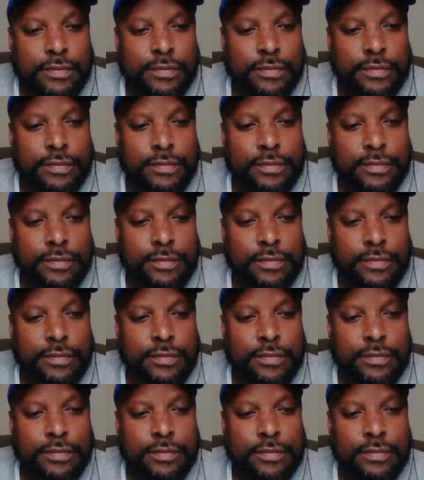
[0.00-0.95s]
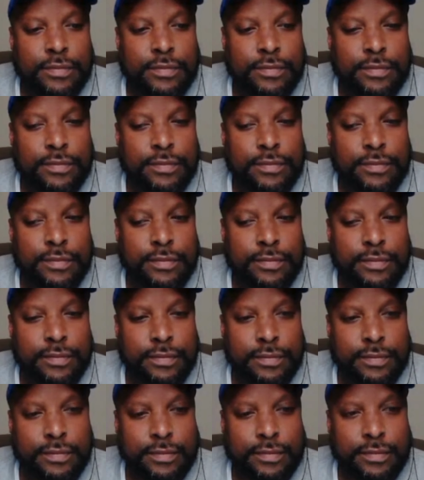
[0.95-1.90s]

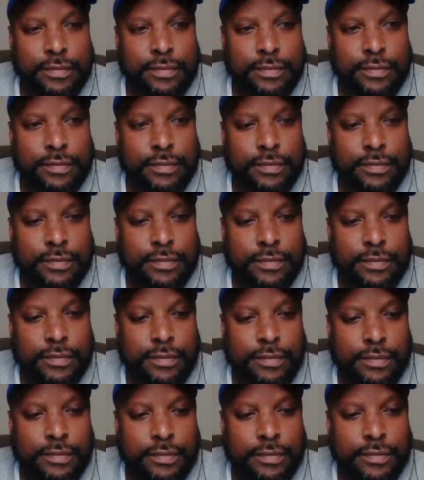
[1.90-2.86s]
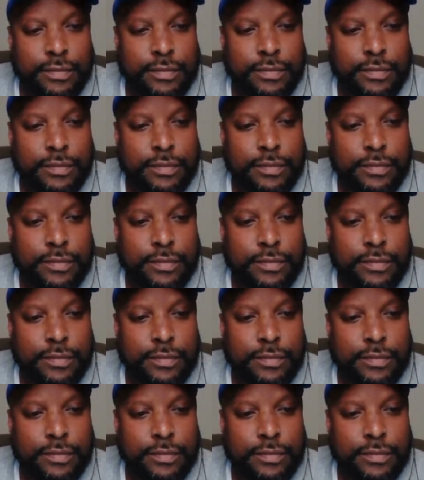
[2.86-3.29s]
[no speech]